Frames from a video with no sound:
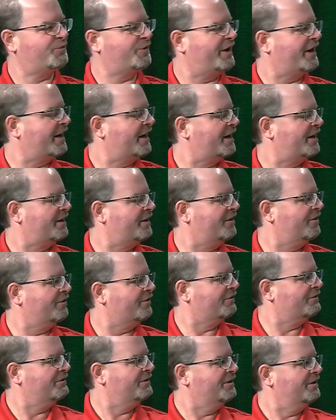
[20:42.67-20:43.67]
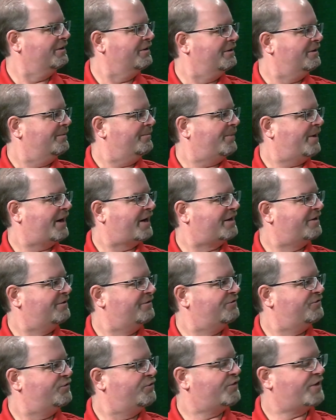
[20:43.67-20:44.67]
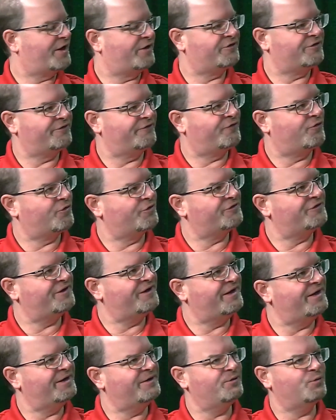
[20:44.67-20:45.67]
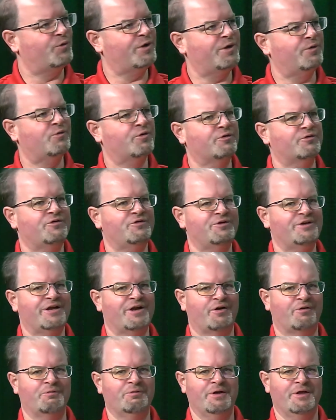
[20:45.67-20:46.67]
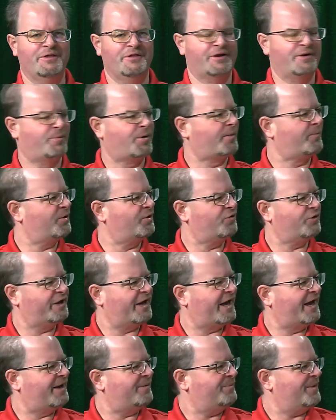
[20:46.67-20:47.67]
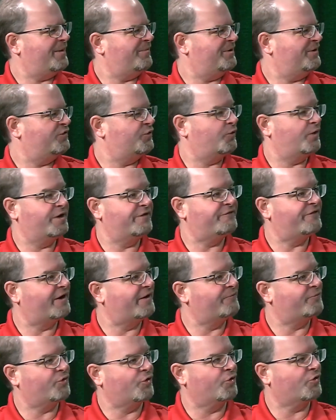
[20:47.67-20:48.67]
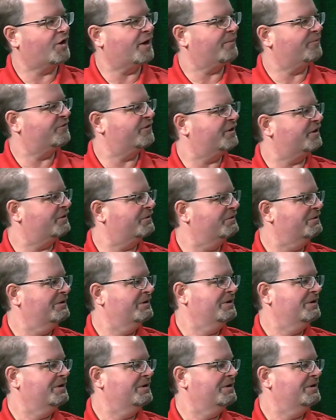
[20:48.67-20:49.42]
When I got here back in 2014, we were, the department only had maybe 25 programs. And,